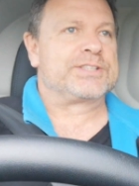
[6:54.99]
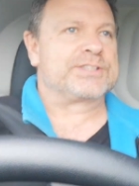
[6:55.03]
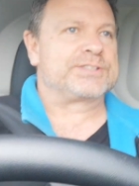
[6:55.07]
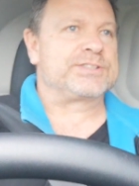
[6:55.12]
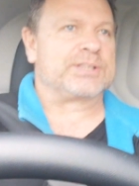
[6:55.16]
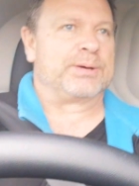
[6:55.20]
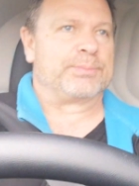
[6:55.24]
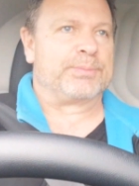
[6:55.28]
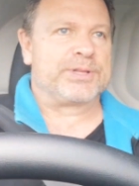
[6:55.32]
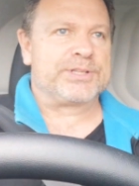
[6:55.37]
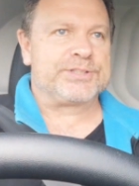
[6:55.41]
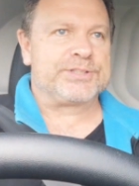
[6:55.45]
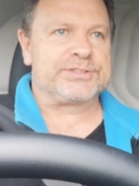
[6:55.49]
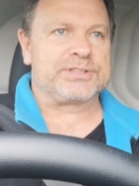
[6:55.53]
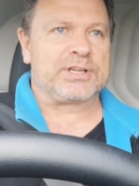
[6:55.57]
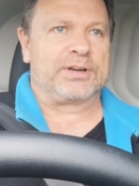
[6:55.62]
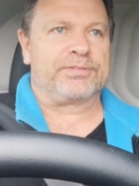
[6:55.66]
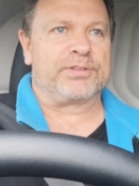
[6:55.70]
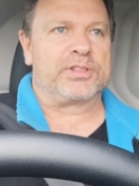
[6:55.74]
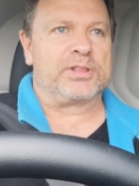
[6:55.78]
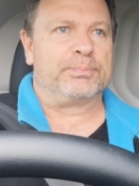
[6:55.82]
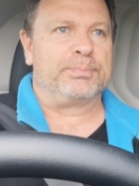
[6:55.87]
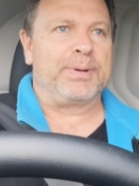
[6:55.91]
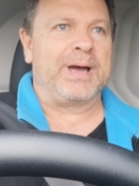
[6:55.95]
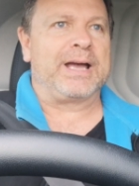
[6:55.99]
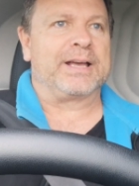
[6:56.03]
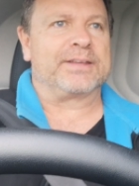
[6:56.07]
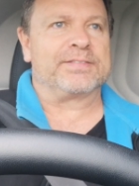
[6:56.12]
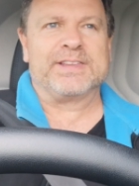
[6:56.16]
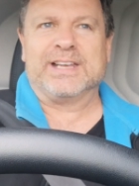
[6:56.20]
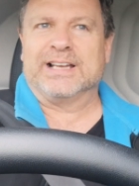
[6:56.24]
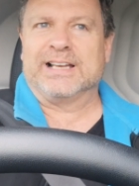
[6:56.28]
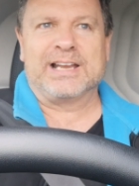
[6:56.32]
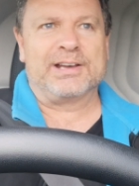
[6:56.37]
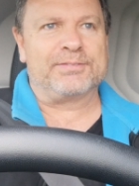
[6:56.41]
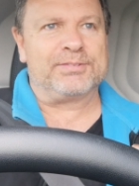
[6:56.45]
some of the stuff at the back,
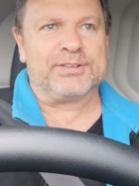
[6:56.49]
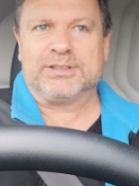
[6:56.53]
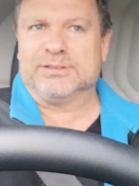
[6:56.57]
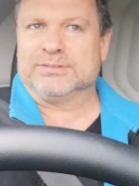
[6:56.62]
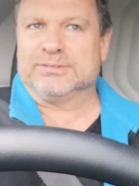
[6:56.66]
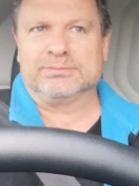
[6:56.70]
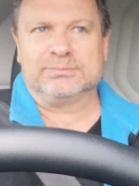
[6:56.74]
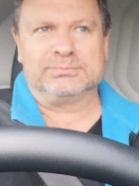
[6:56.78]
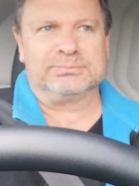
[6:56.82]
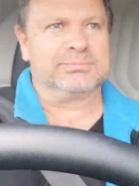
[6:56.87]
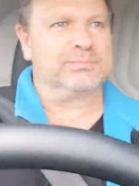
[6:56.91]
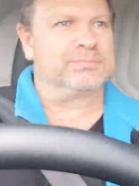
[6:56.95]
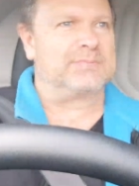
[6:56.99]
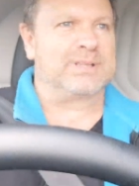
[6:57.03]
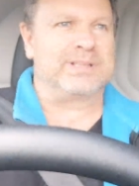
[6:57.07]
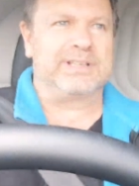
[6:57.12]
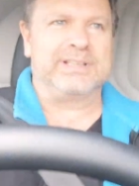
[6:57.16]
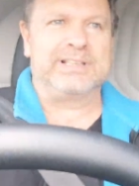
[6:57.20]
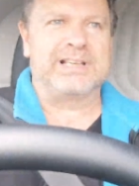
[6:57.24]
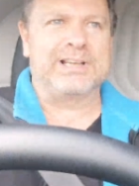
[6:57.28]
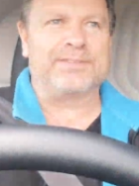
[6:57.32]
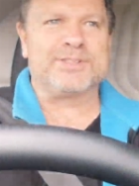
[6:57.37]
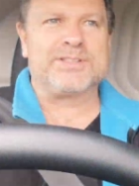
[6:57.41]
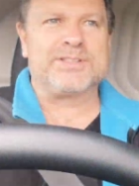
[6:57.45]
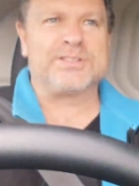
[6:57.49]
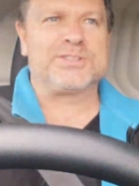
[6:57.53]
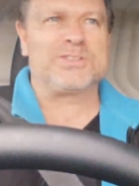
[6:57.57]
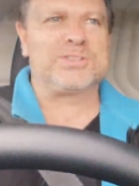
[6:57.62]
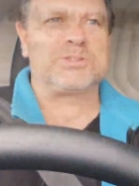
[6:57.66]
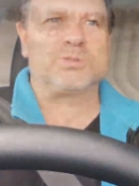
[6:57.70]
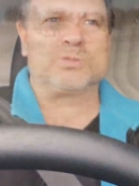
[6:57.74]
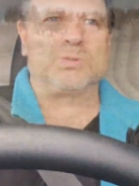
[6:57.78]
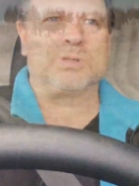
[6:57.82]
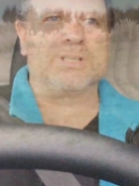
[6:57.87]
the 11